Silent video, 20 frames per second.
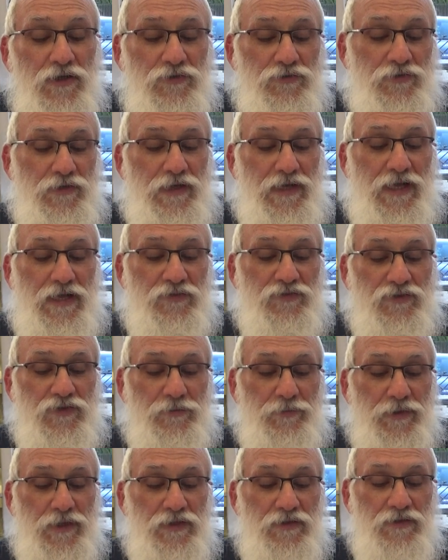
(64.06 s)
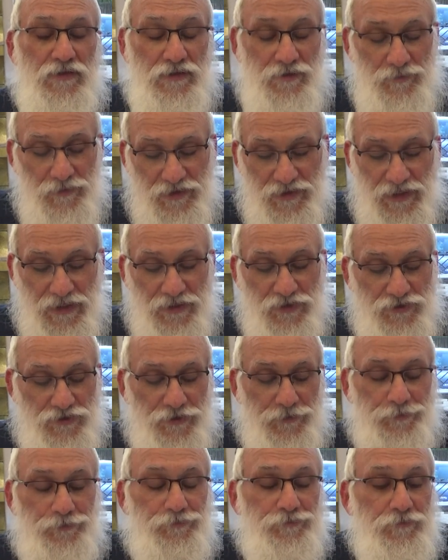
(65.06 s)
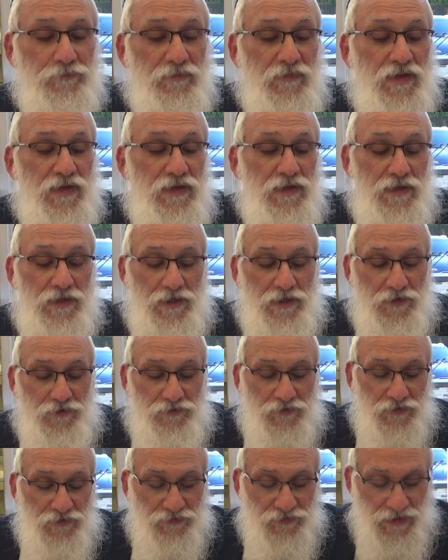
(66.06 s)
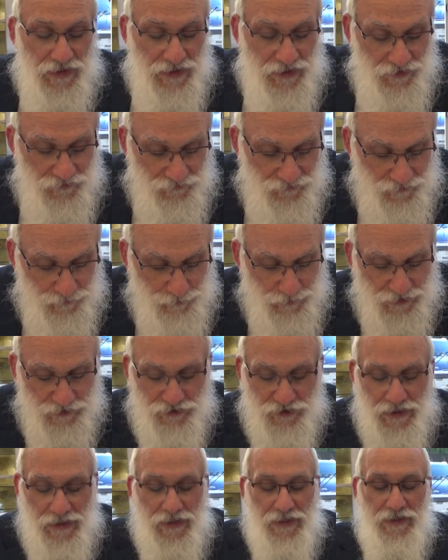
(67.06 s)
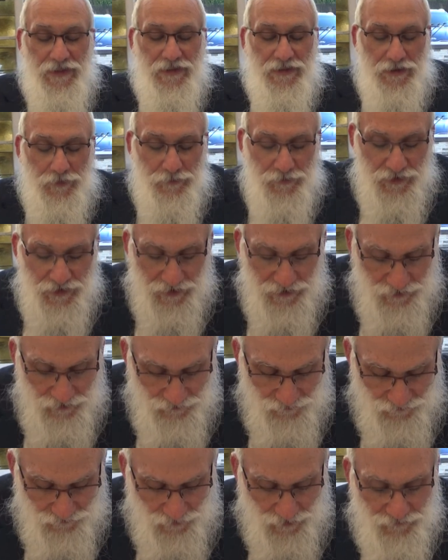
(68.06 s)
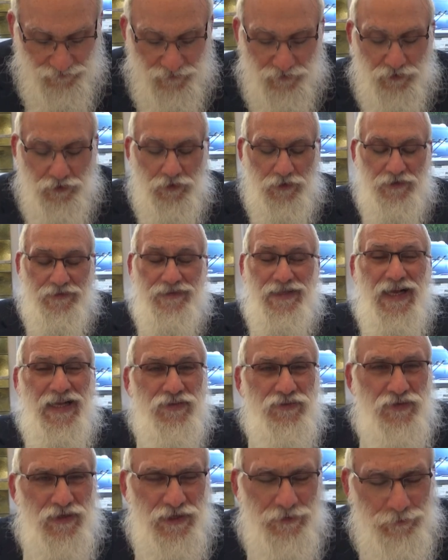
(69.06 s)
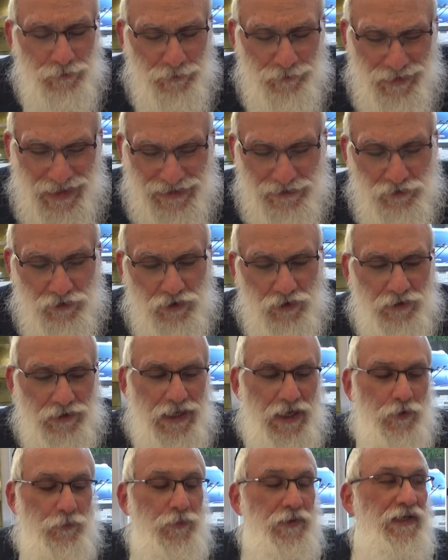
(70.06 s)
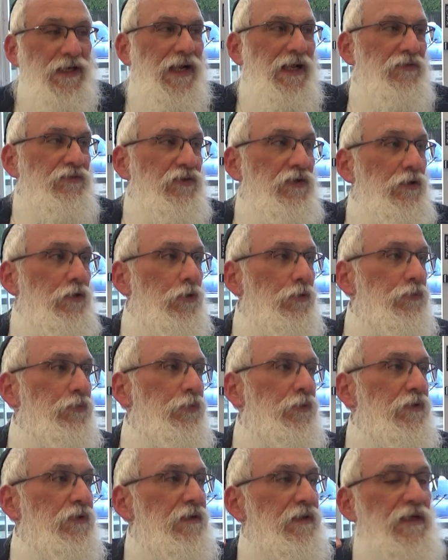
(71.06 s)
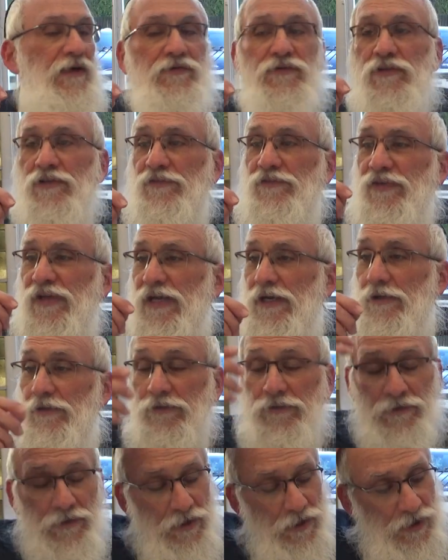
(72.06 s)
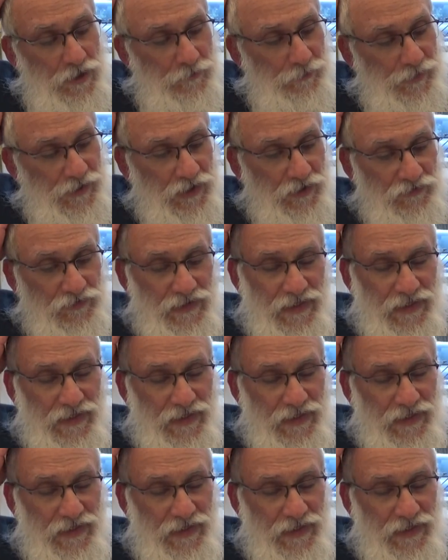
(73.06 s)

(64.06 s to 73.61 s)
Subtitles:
So it has to be the limitation. He said, that's in Mamalukal Alma, it has to go through the level of hair, because